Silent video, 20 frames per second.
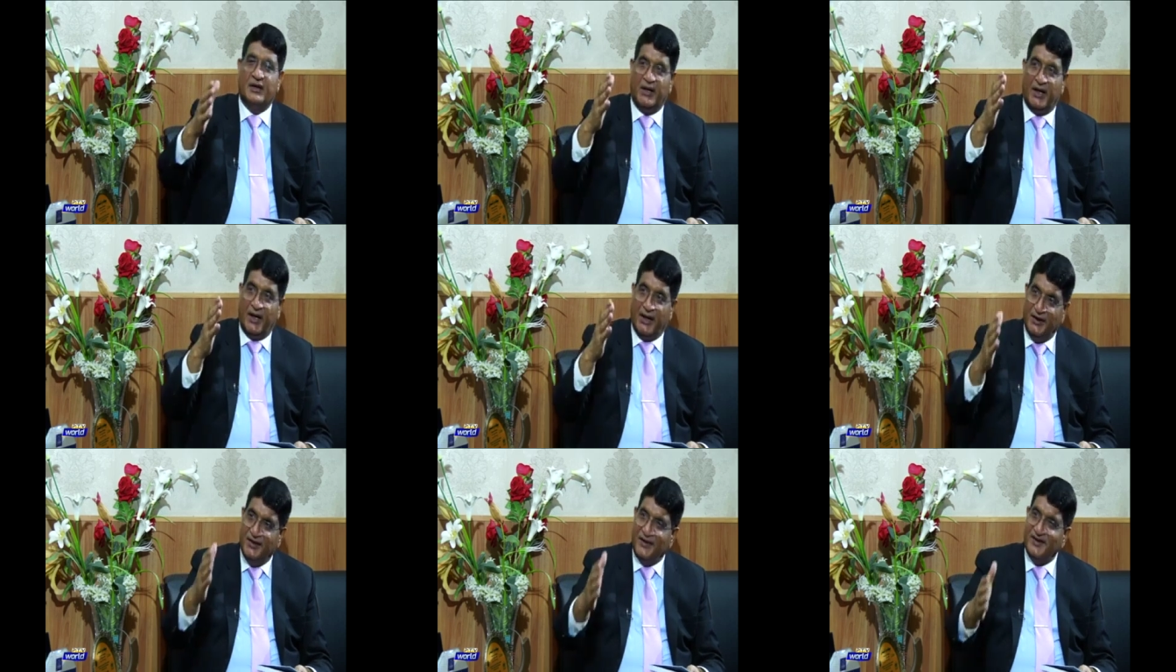
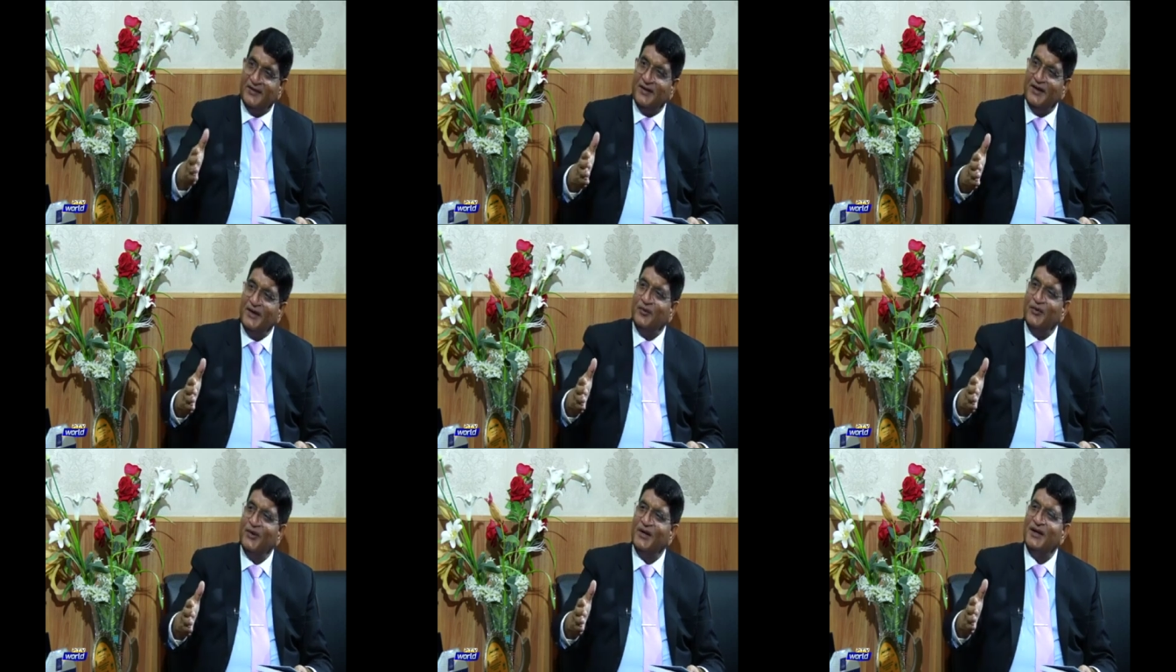Indus
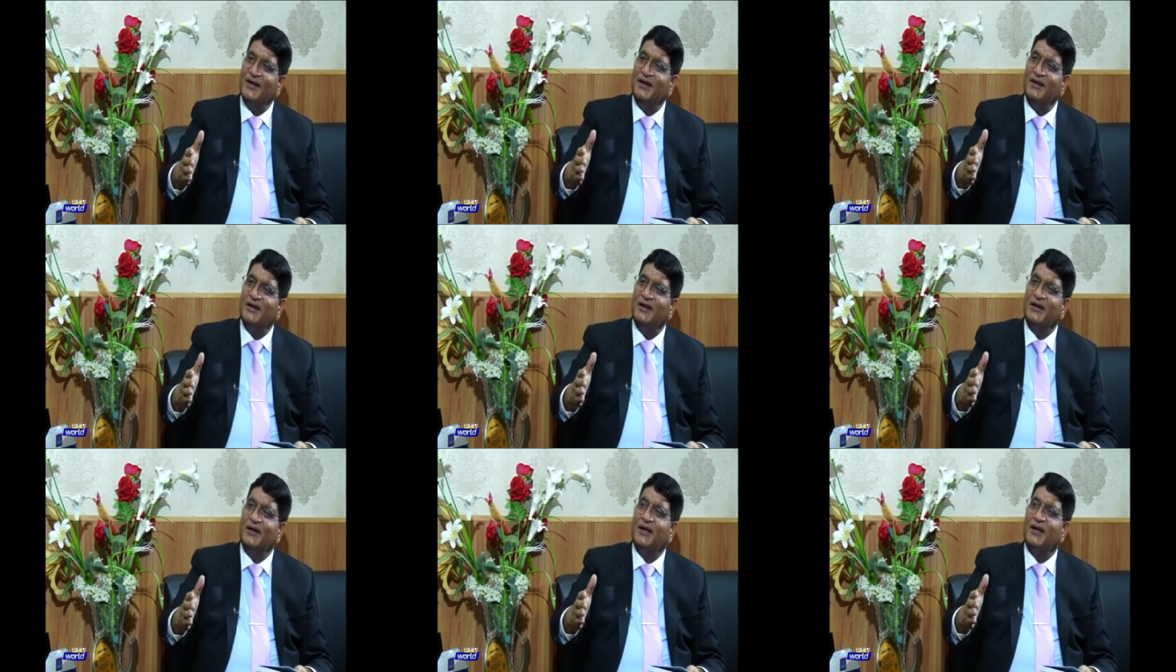River
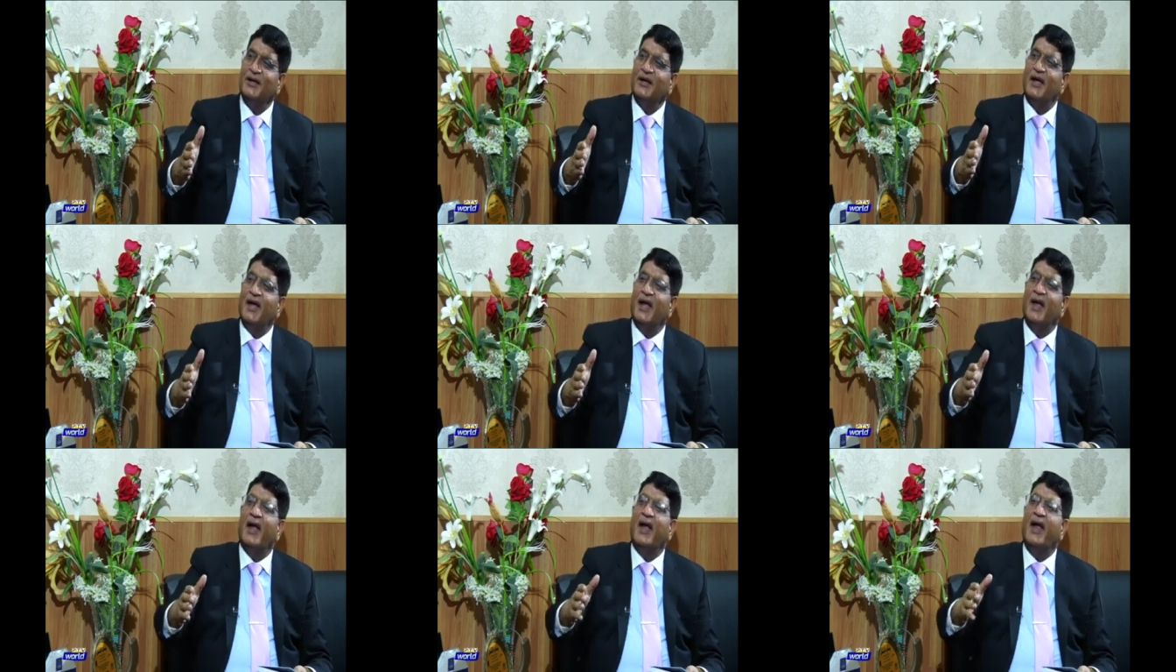
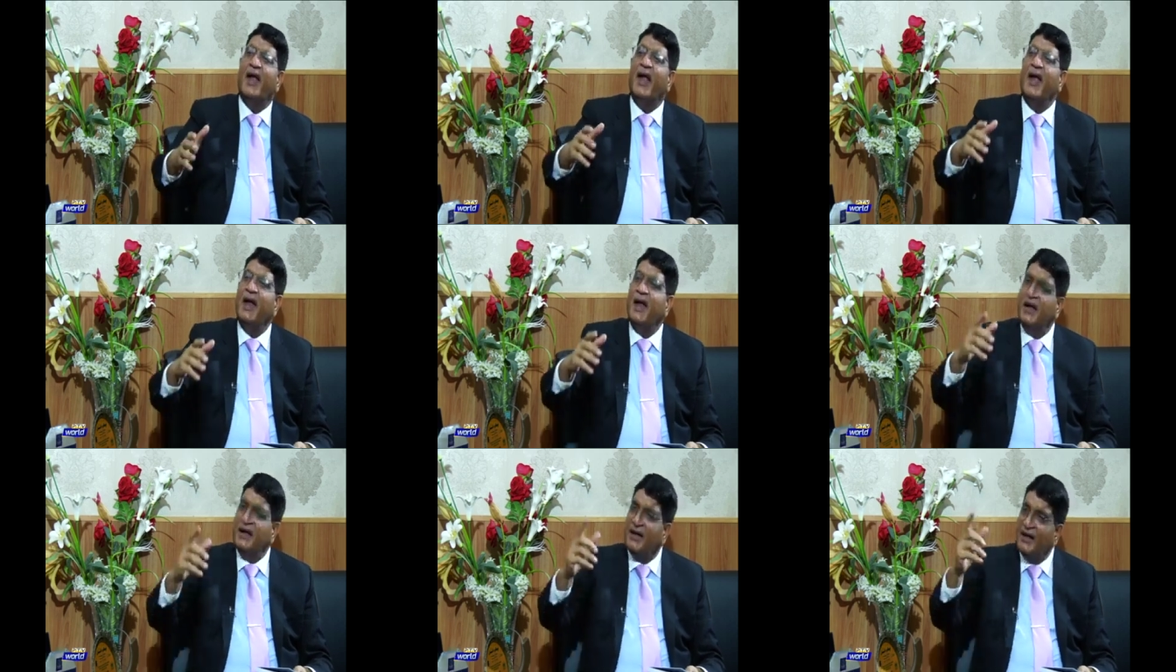
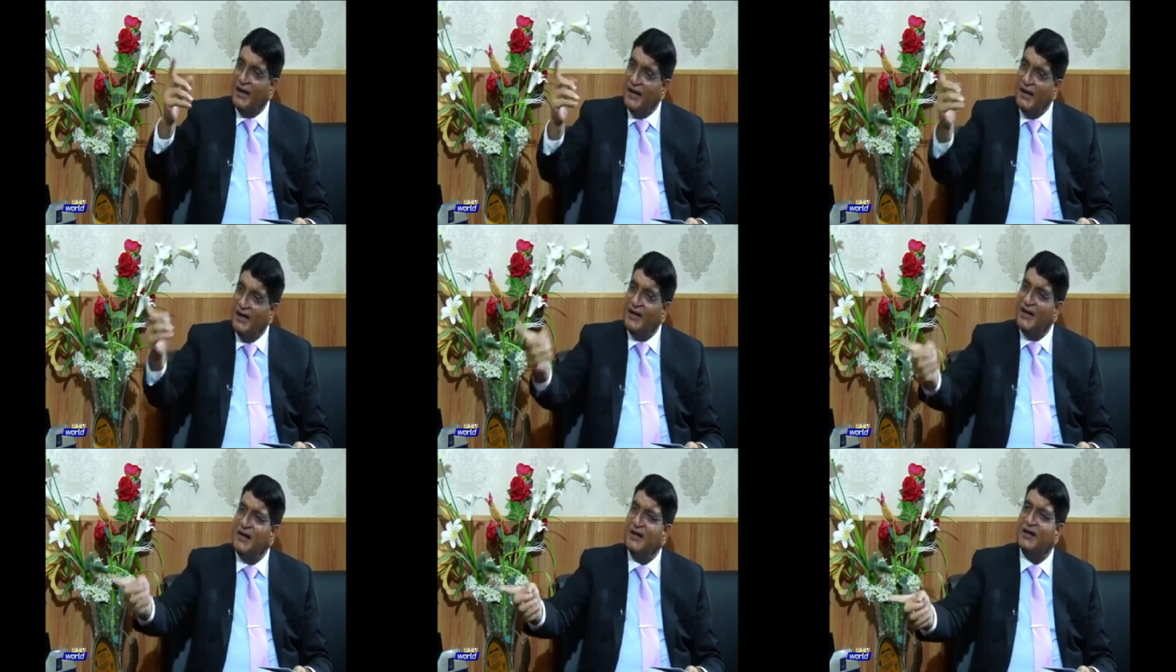and
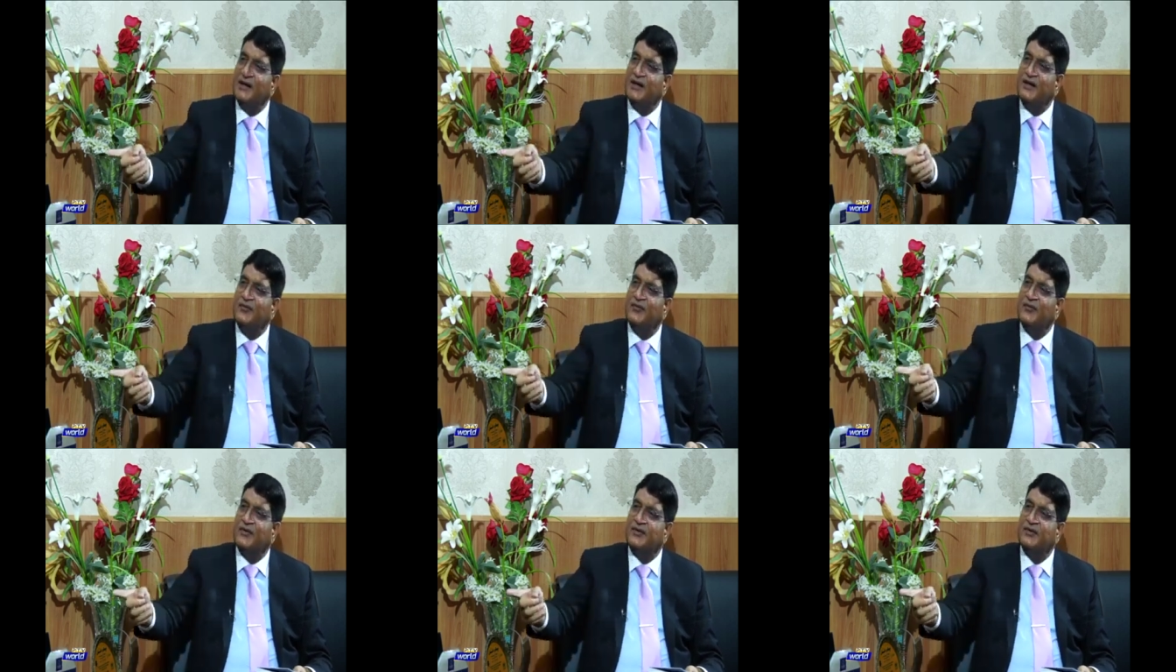Indian
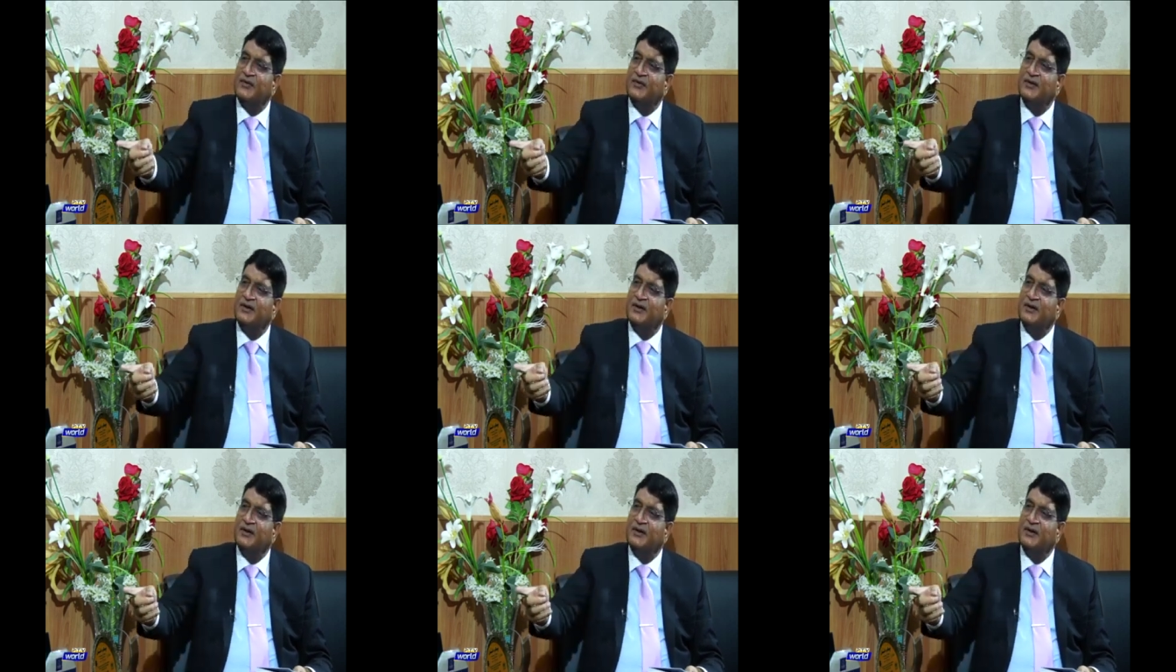rivers,
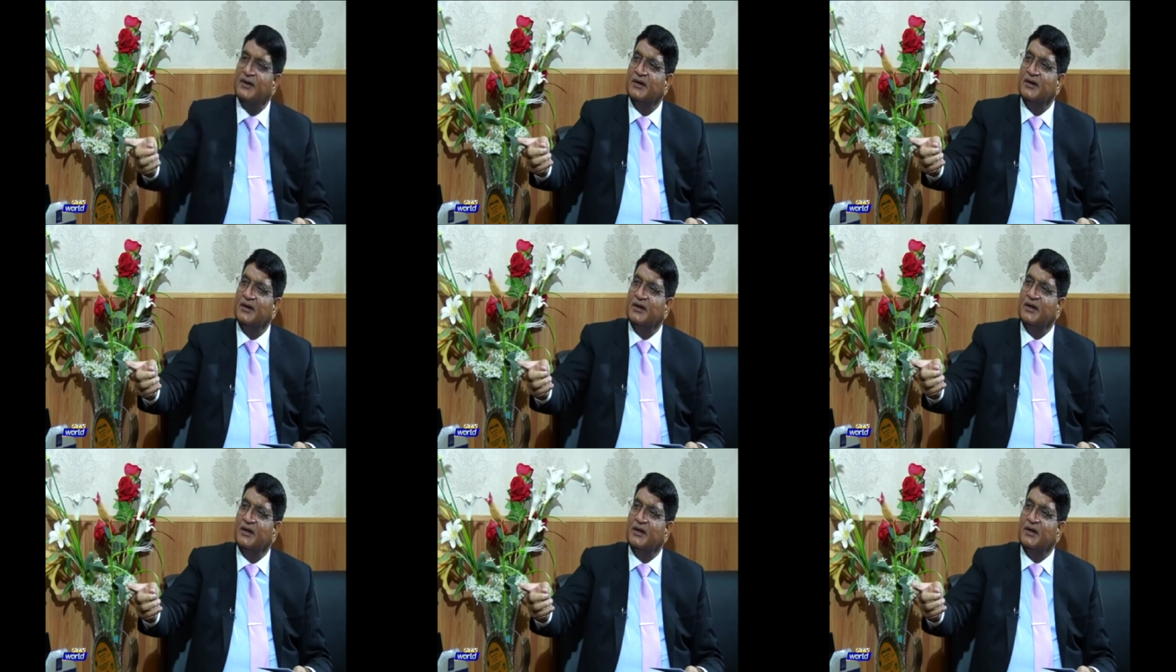
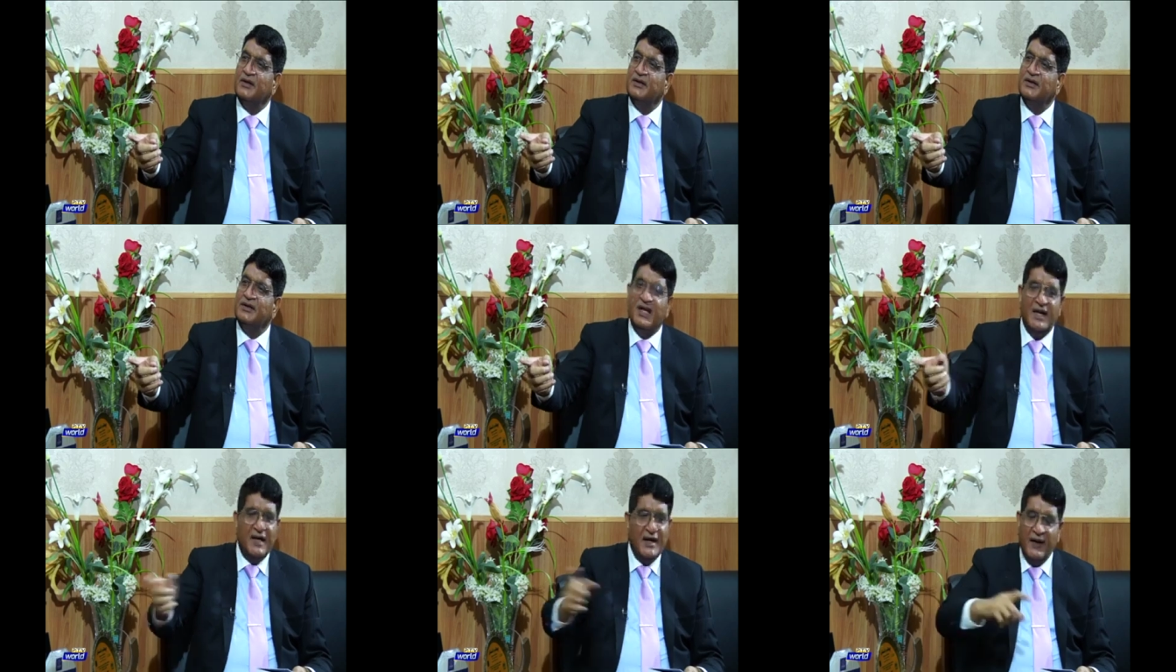
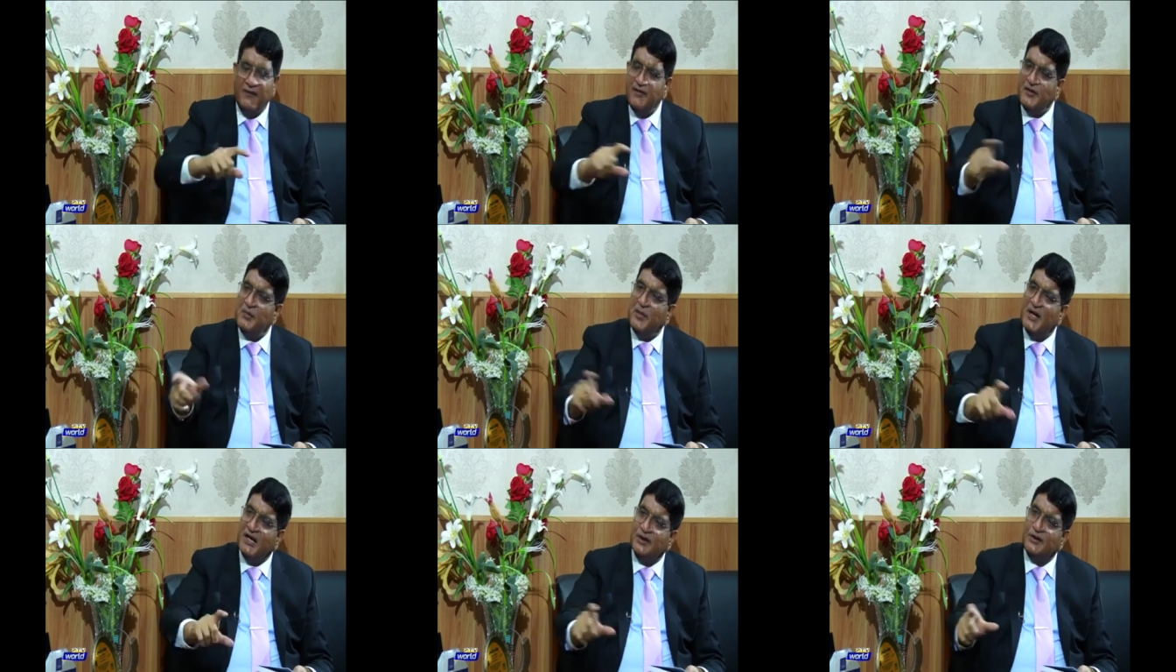they never
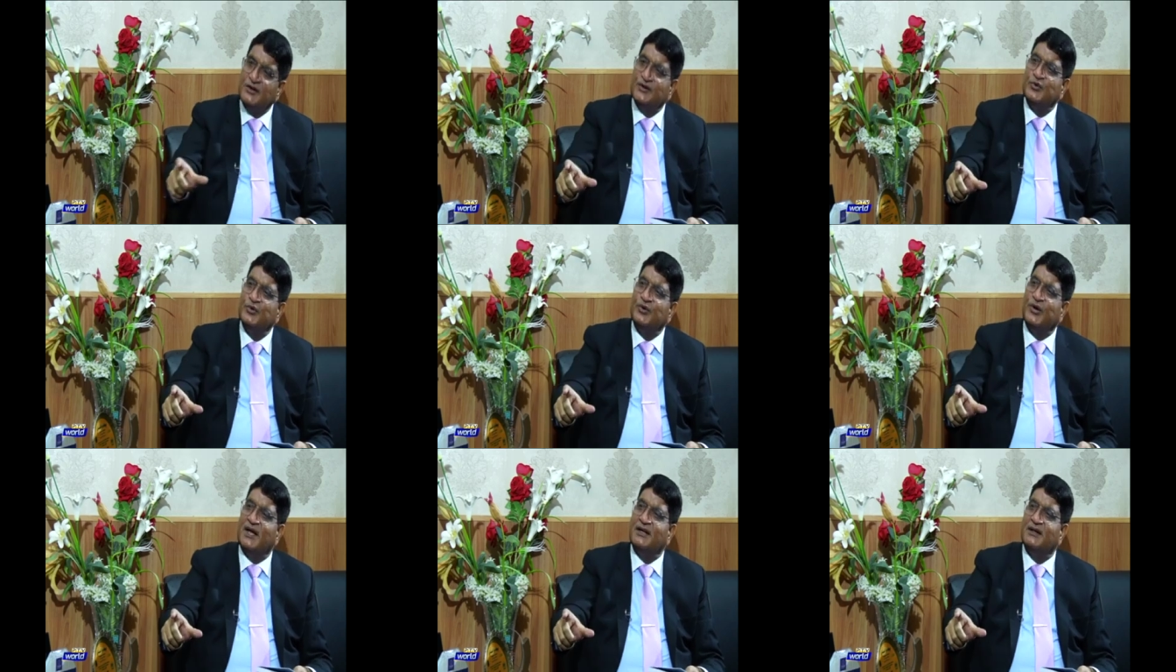met
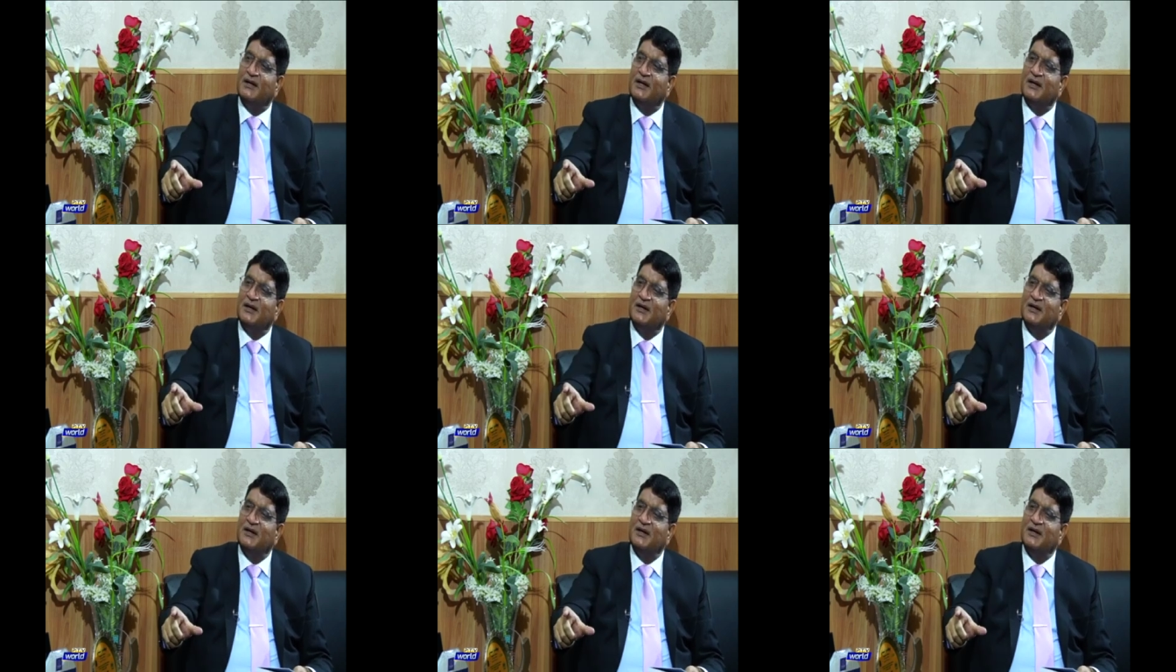together,